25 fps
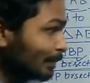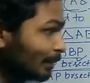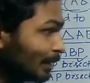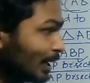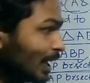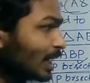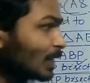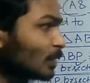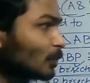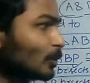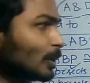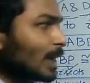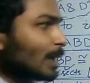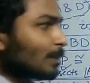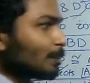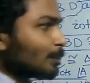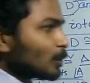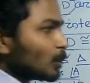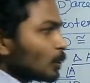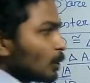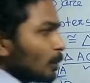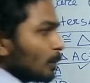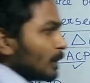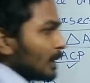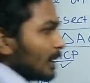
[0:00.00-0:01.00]
Similarly, we have
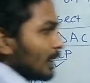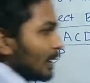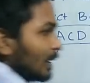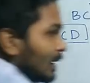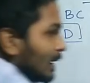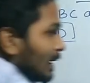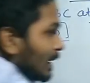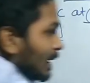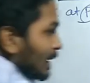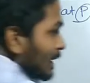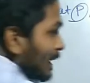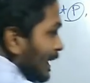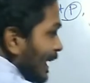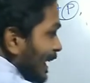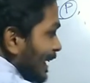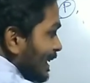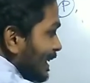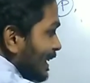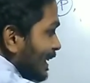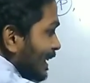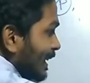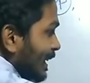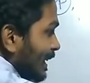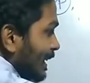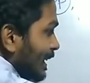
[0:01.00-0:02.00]
proved
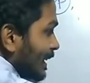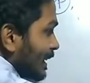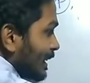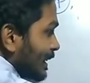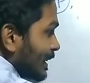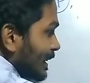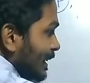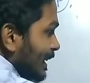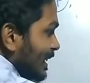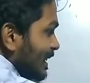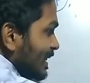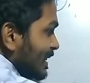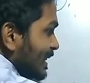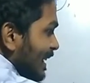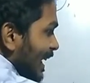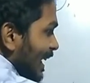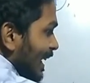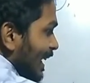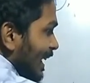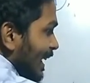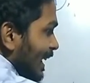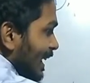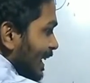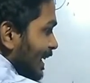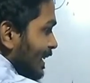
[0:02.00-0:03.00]
that this
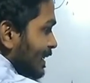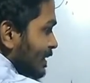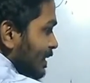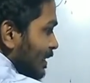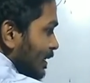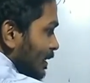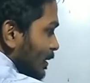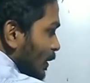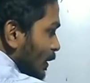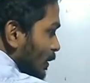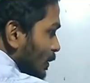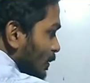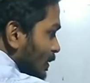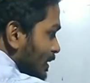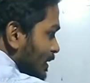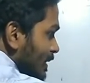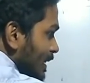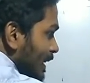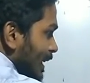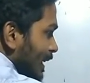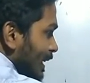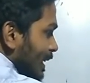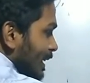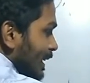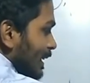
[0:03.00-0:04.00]
angle is equal to
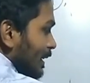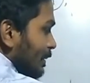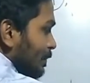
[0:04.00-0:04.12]
this angle.